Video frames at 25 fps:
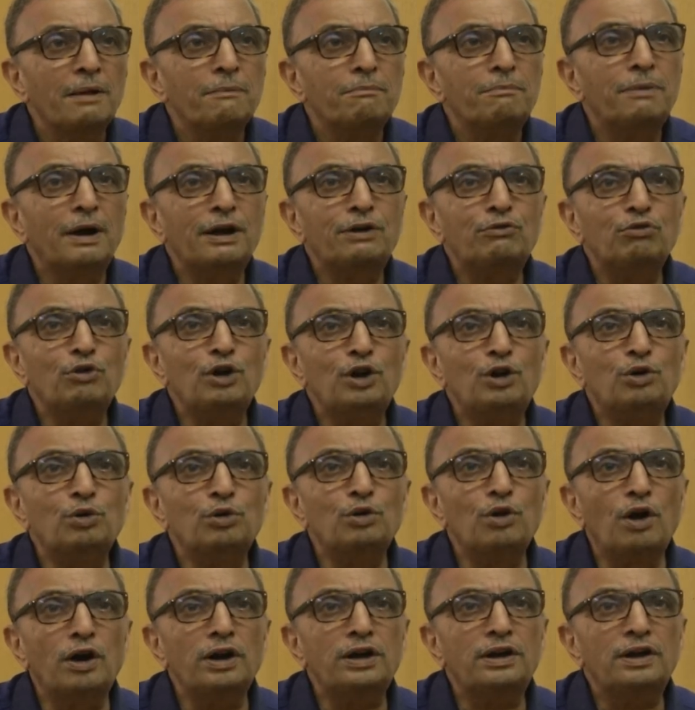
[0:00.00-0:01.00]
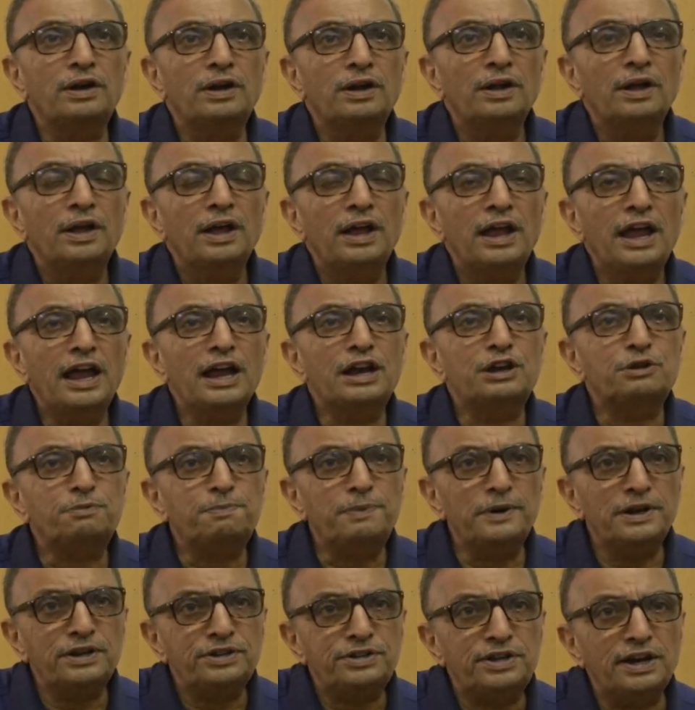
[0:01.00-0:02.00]
but we do not
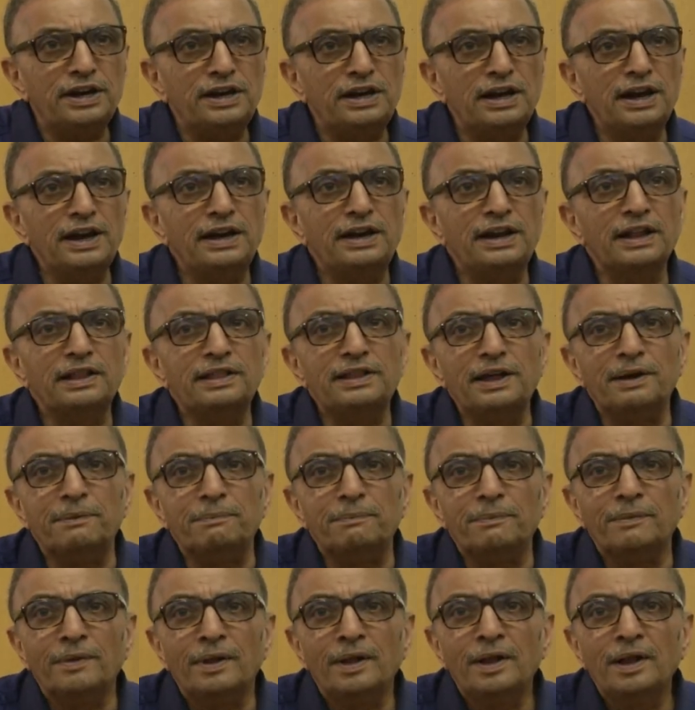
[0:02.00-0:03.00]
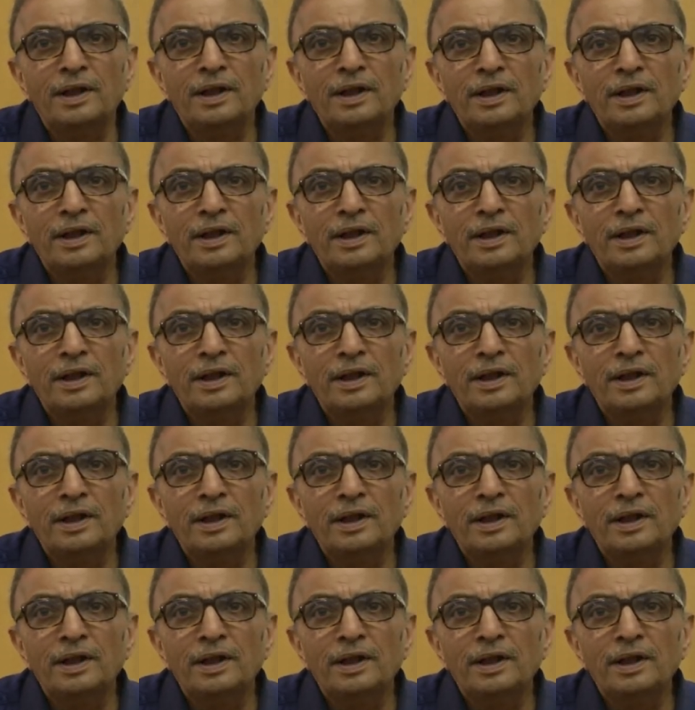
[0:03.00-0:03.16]
explicitly tell them